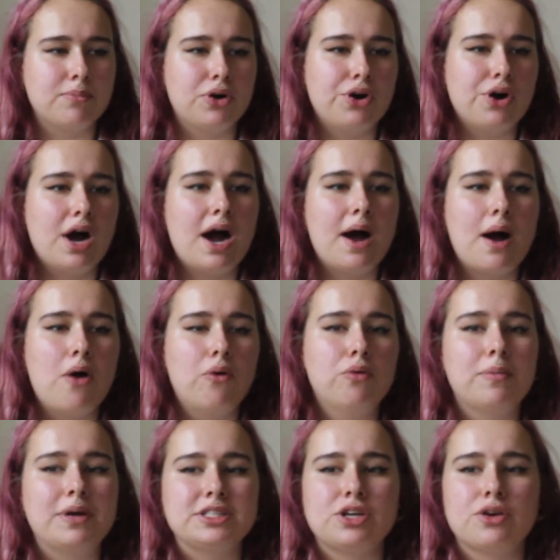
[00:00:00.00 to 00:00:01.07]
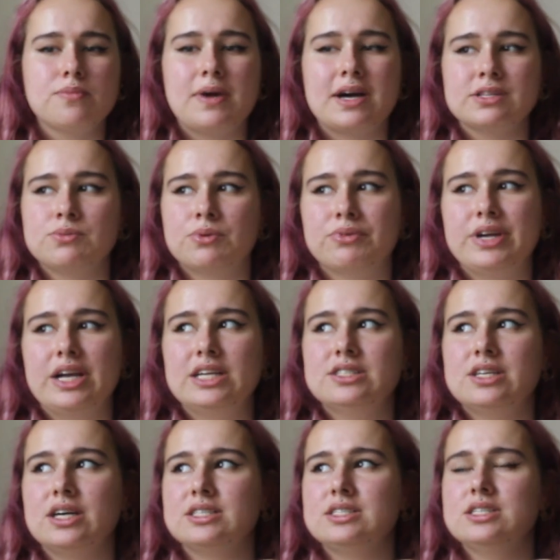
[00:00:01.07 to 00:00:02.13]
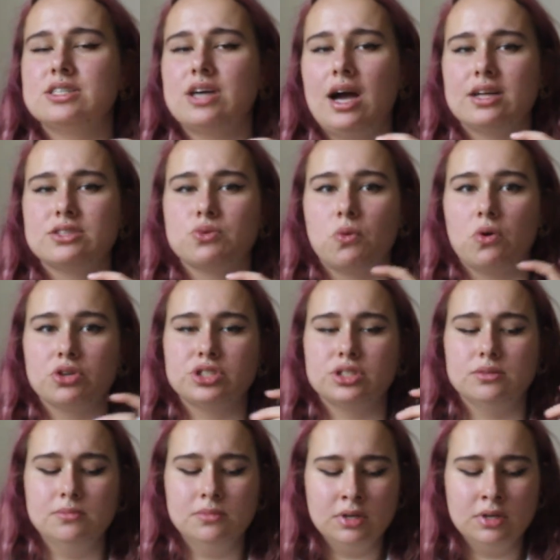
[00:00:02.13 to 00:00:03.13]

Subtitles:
but all my tote bags were really dirty, so I had to wash them.